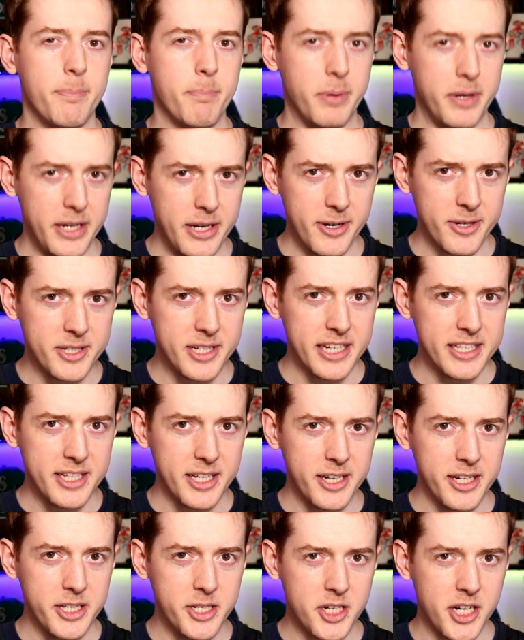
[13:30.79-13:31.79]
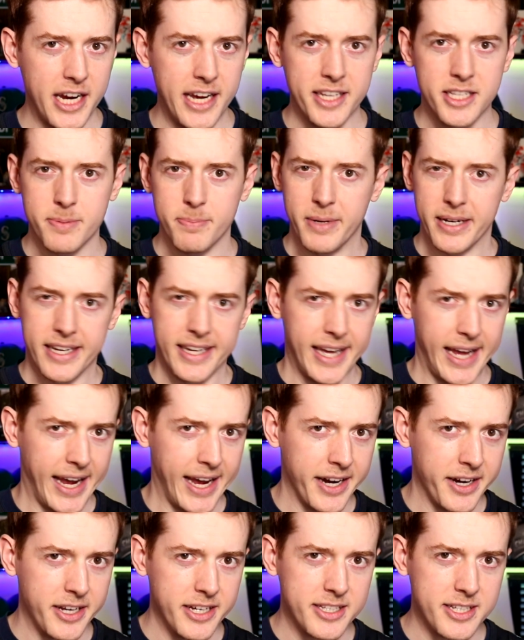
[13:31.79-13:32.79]
Beniers gets a good chance,
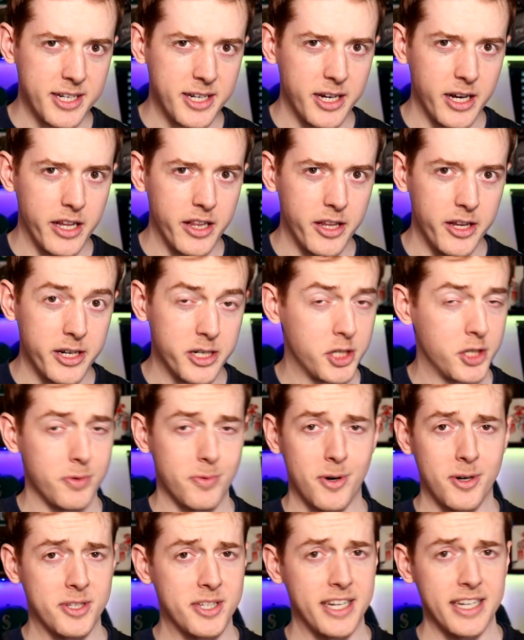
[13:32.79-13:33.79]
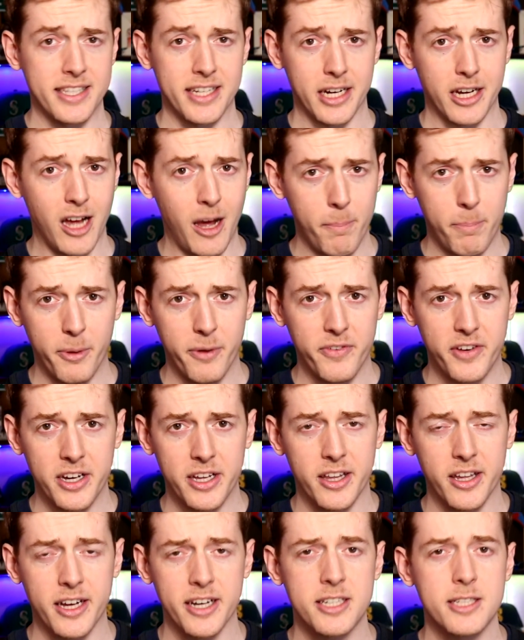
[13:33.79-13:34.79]
McCann gets a good look, Schwartz gets a couple of
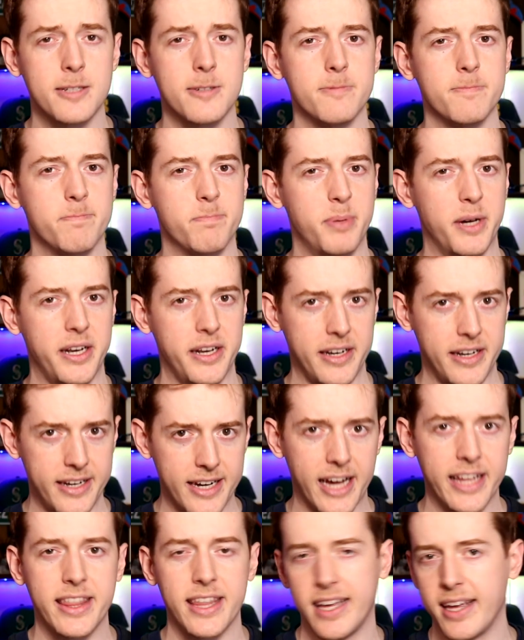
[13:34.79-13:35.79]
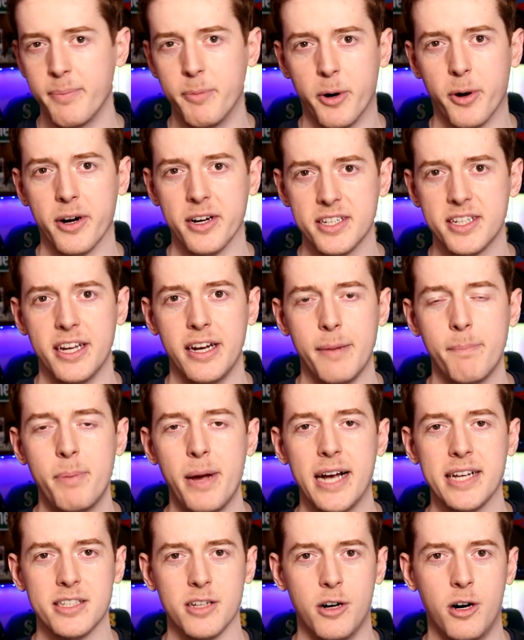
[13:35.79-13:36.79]
good looks, but nothing more is getting
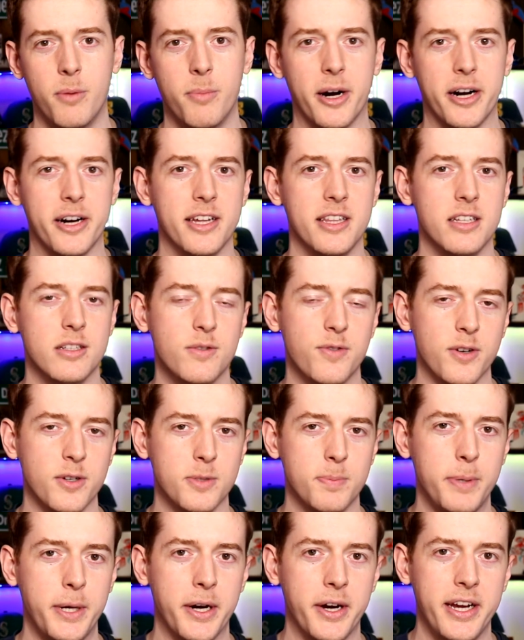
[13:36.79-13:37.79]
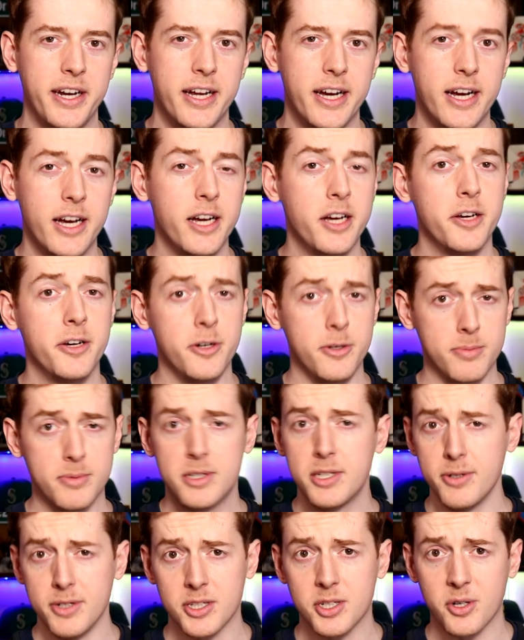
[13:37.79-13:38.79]
past Ullmark in this first period, who,
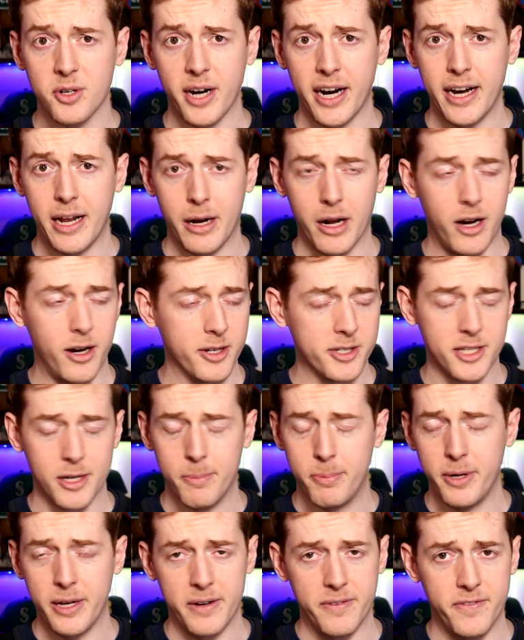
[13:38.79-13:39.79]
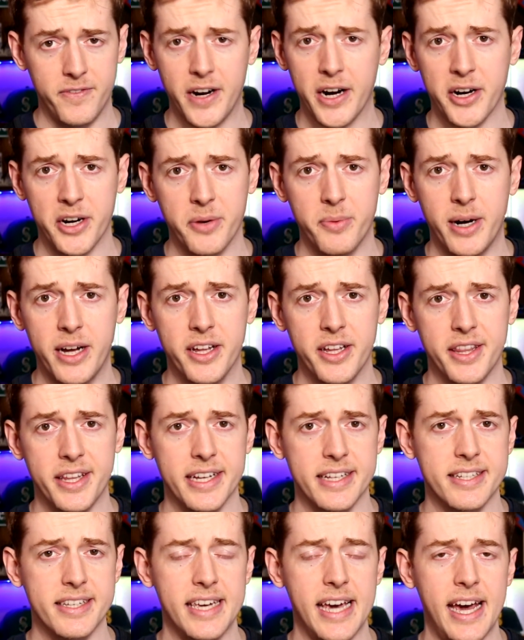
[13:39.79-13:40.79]
to his credit, also played very well in
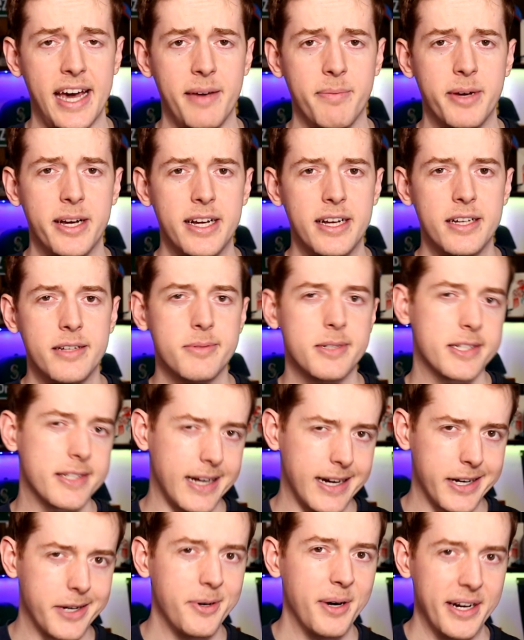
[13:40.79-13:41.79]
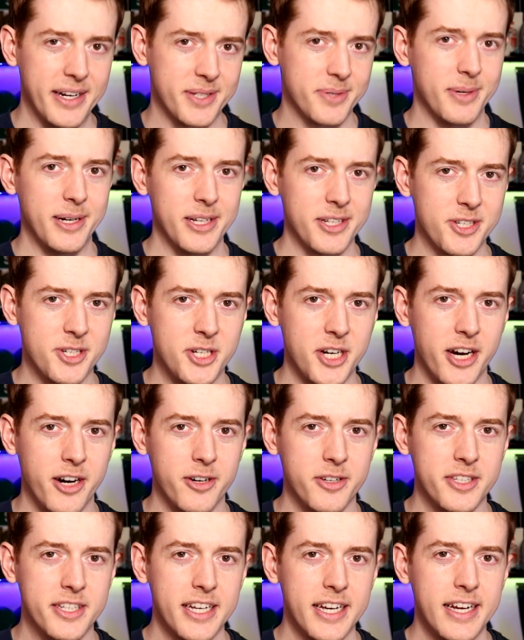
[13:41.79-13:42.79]
this game, just not quite as well as
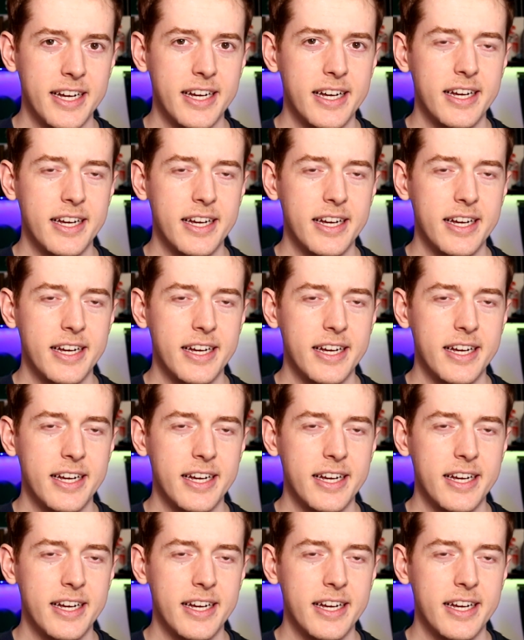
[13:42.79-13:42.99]
Jones.